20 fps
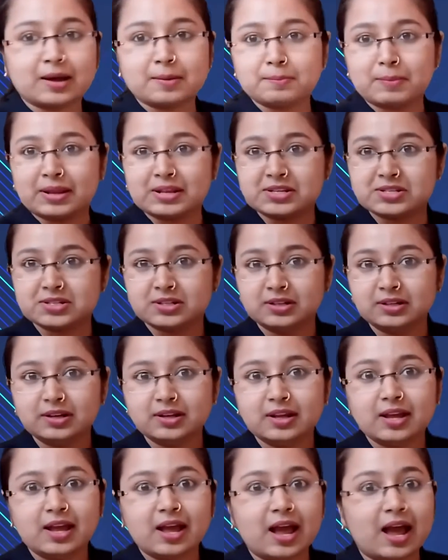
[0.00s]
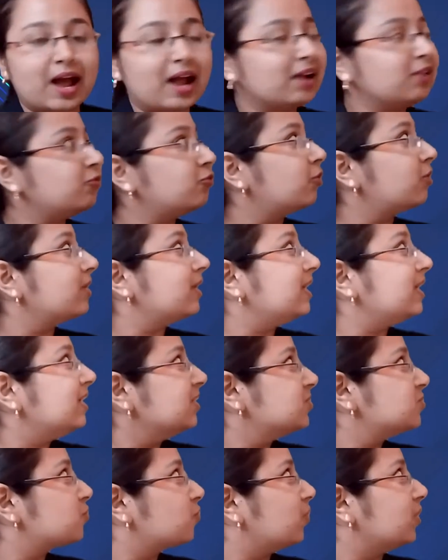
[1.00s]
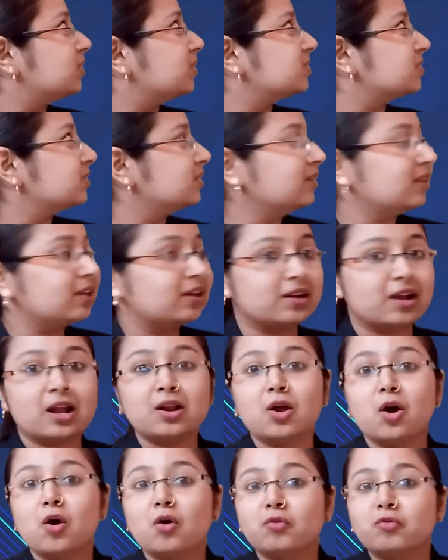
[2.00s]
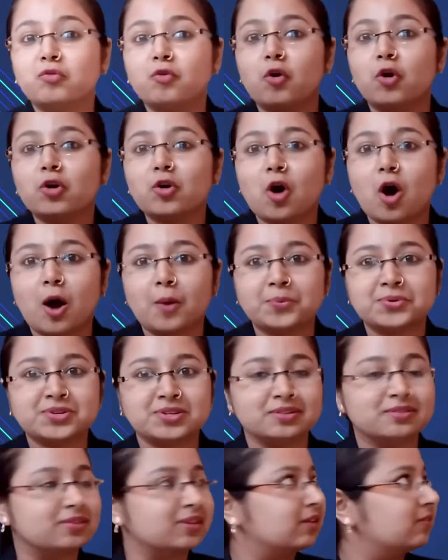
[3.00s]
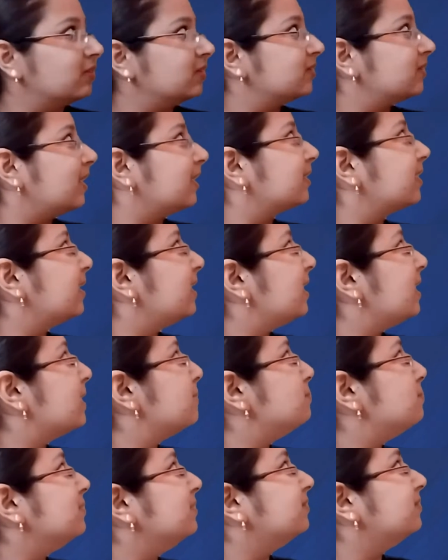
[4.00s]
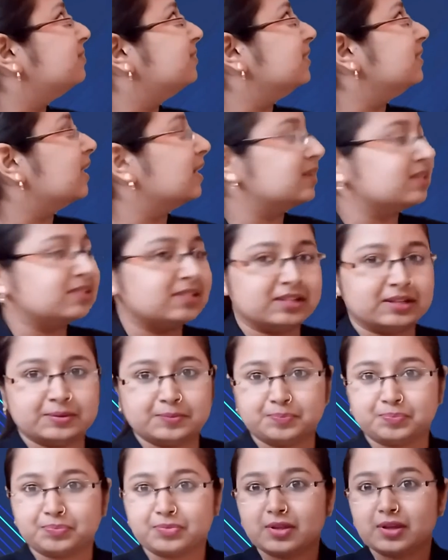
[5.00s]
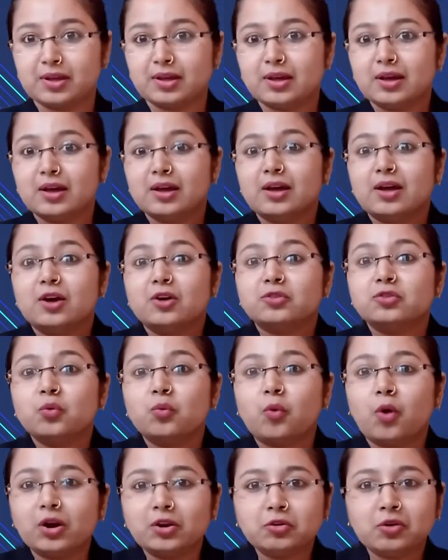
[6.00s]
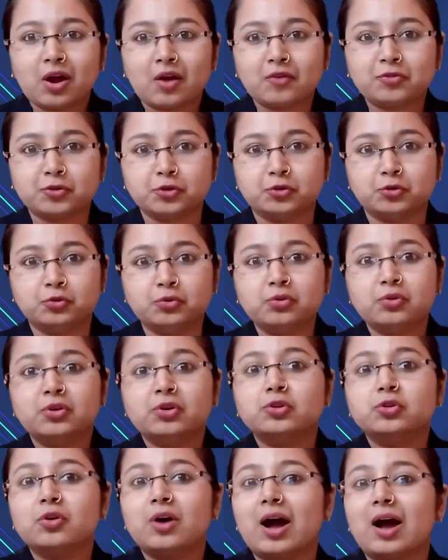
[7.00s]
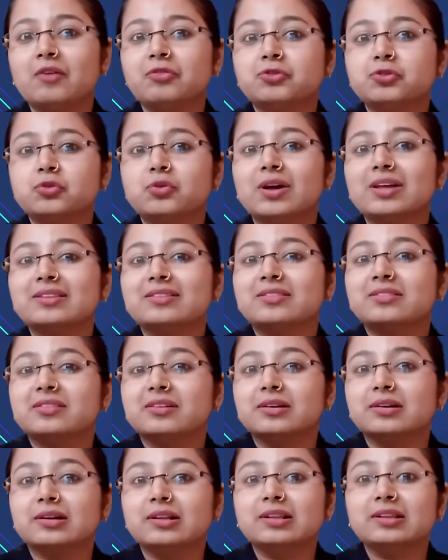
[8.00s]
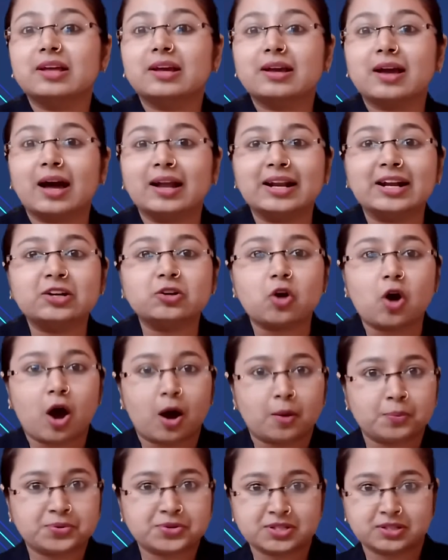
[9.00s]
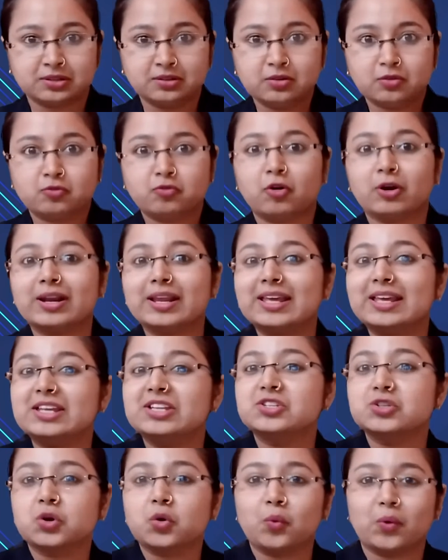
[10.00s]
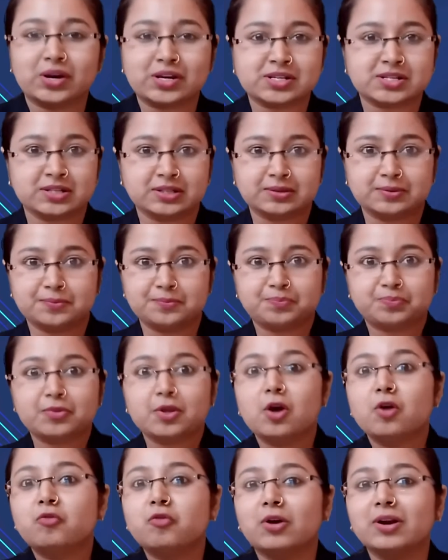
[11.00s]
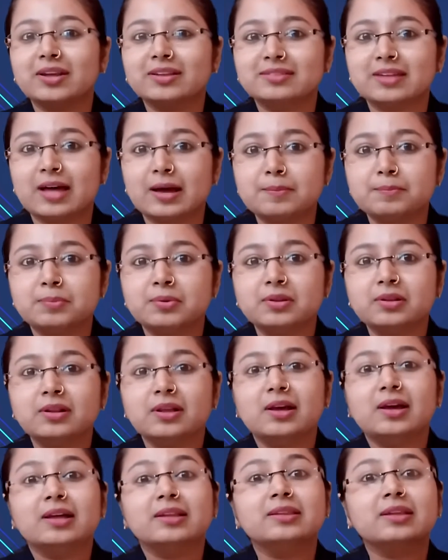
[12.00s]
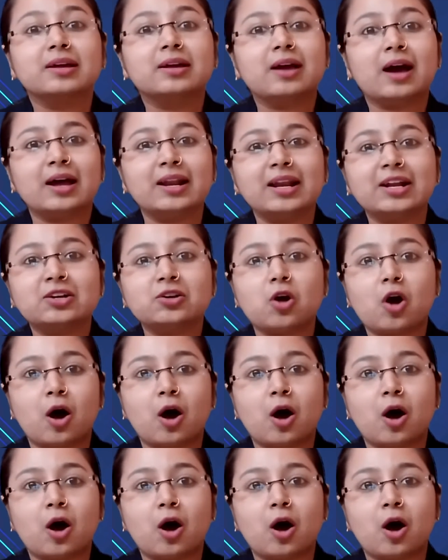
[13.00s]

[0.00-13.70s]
are mentioned, and for each question there are 4 options given like A, B, C and D. So what you have to do, you have to encircle the correct option for each question. For example, the correct